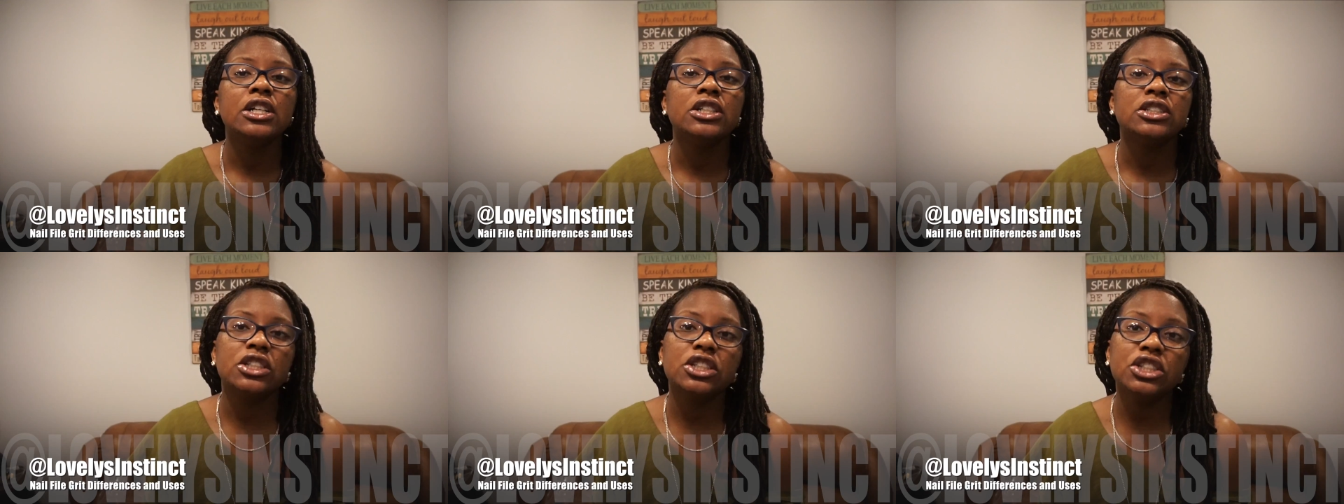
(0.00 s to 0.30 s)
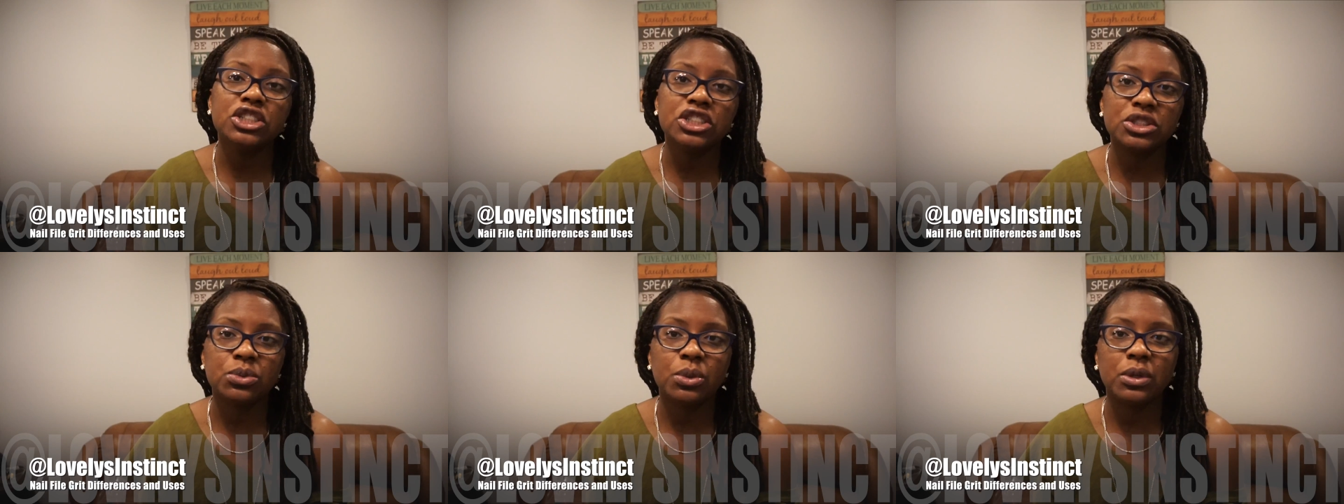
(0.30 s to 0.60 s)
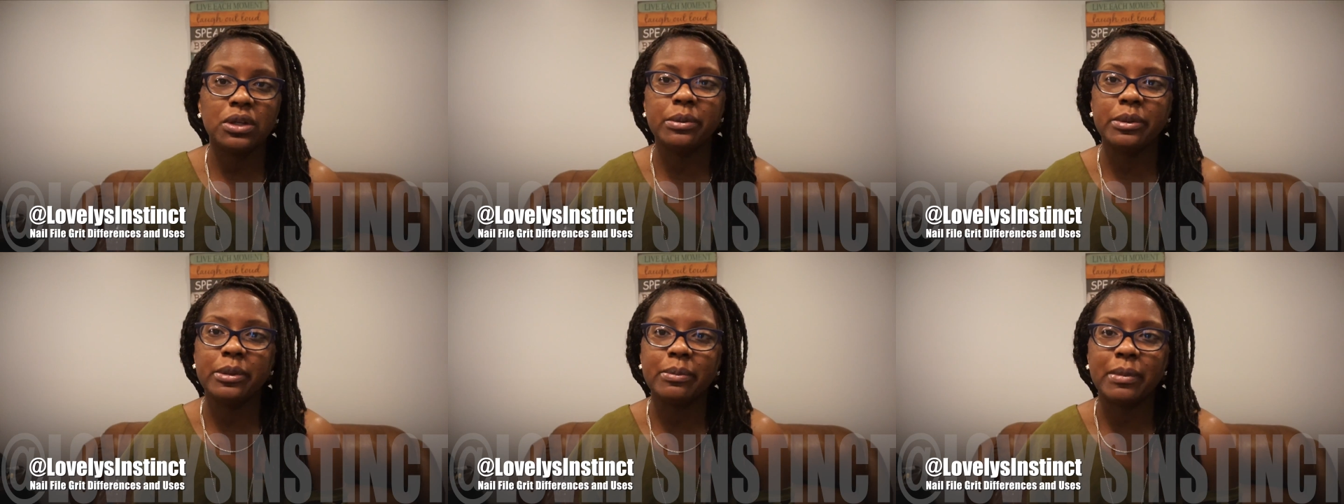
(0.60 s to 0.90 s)
So you just
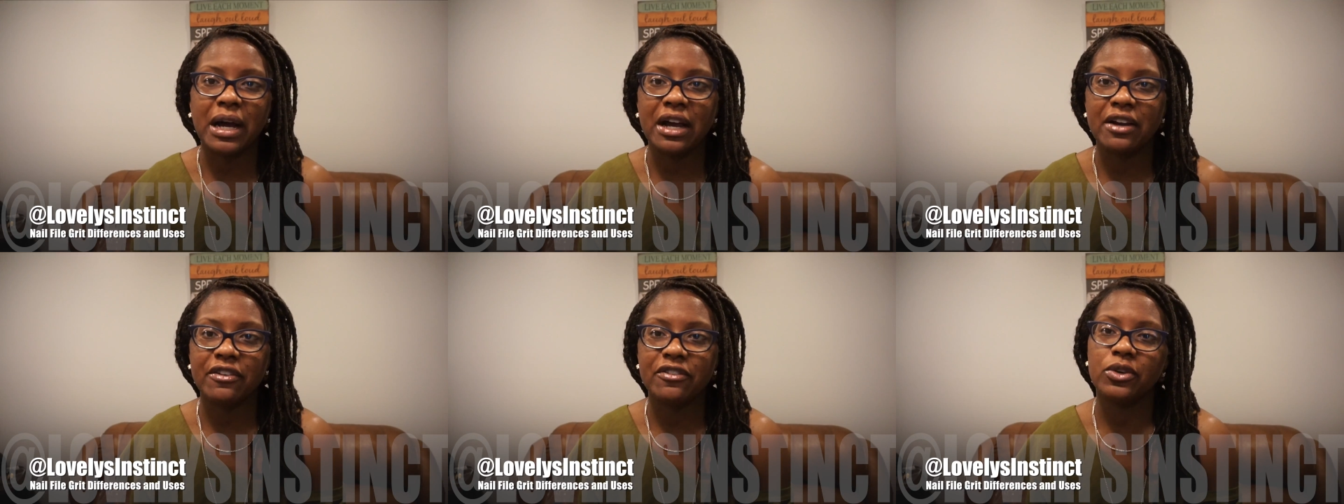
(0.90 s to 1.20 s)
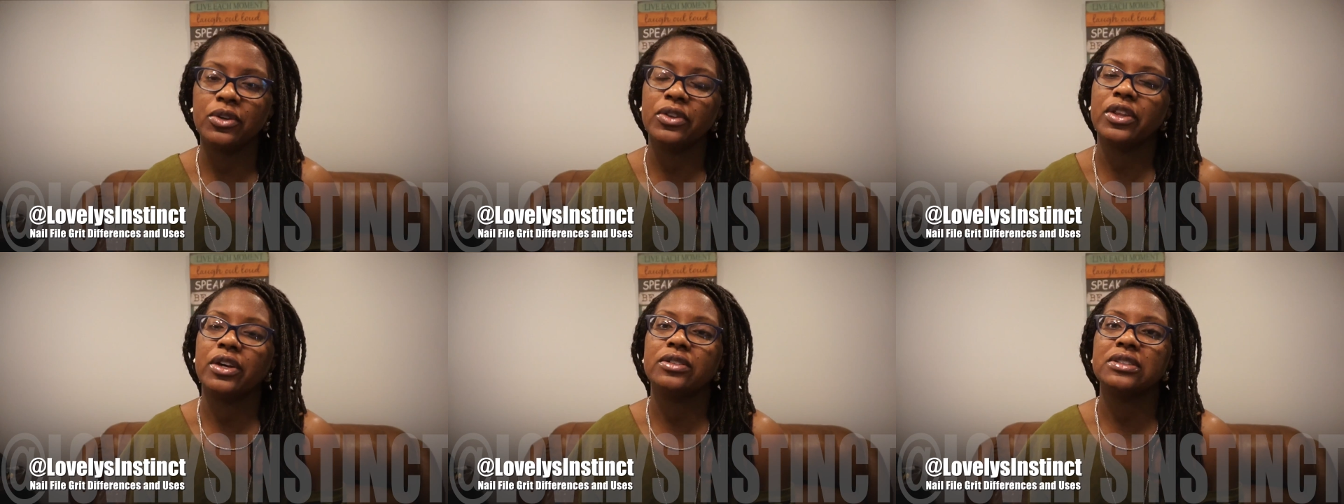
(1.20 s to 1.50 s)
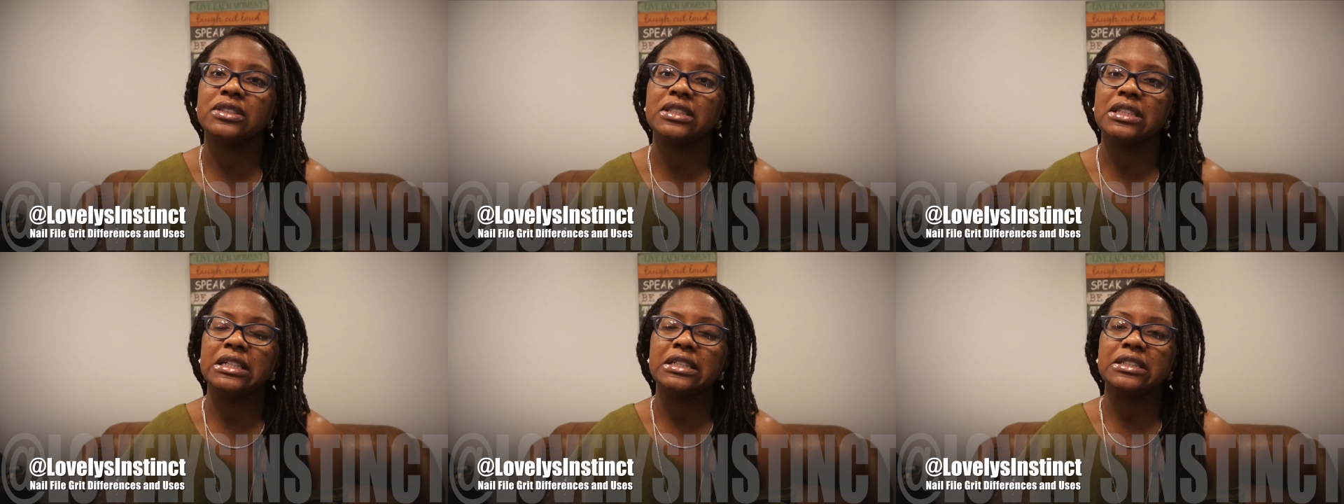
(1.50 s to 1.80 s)
want to be mindful of those
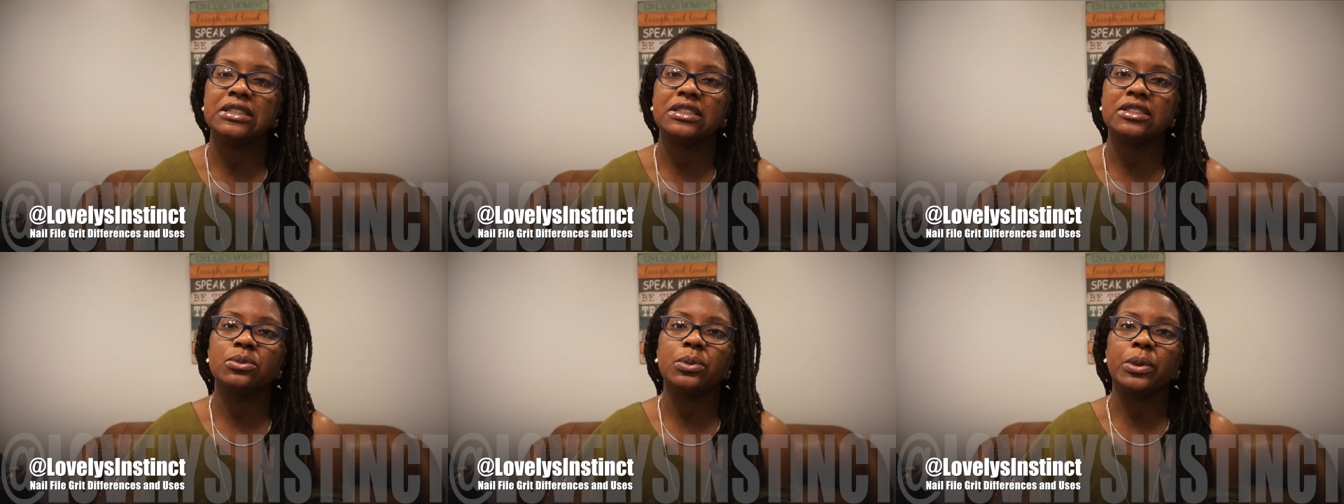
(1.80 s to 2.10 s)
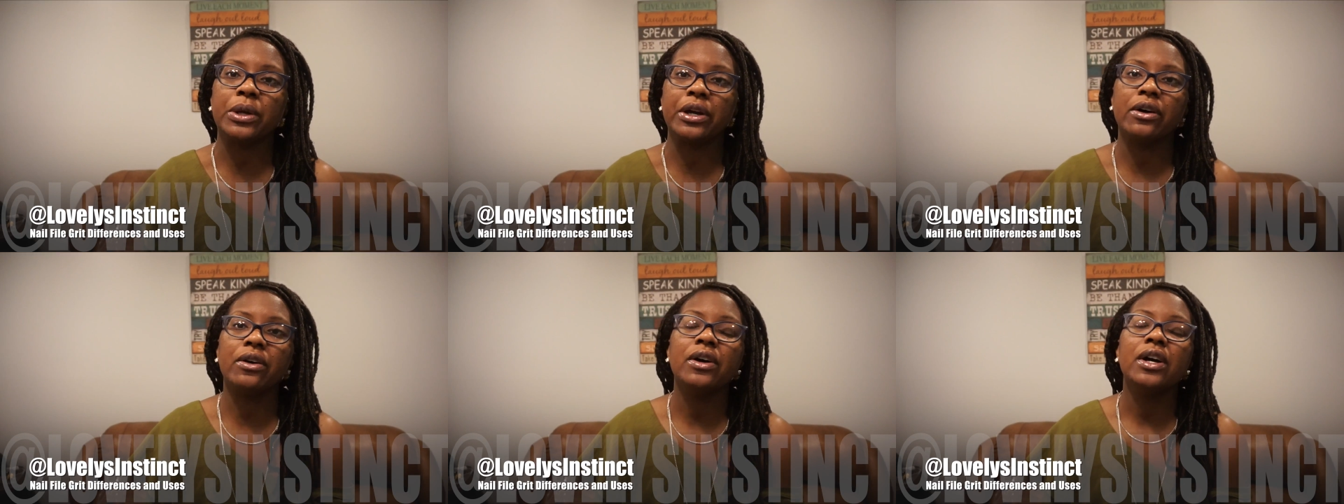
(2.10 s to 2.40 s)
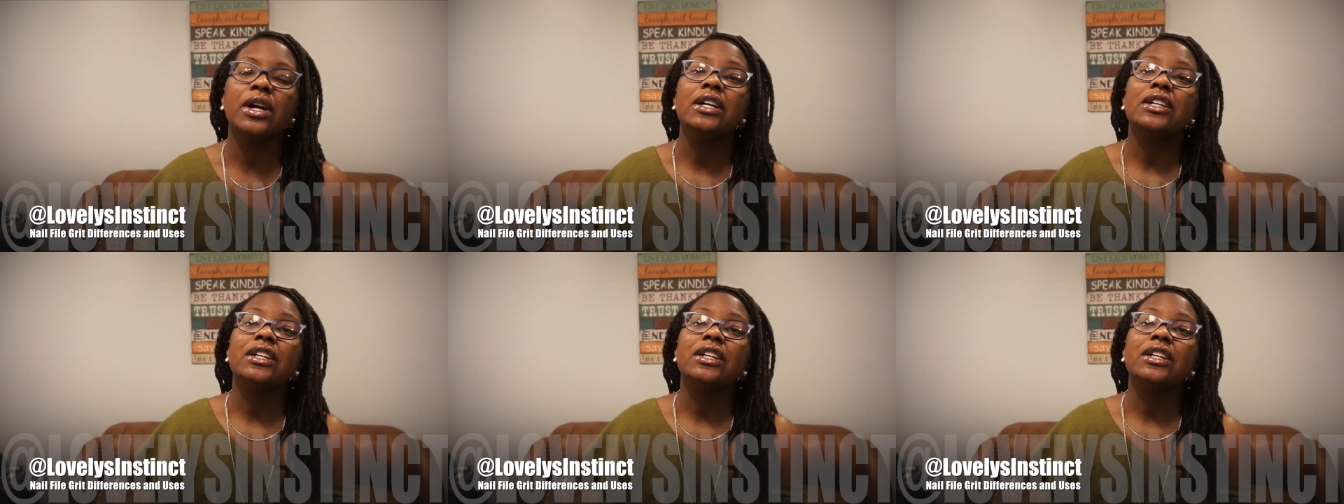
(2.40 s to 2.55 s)
things as well.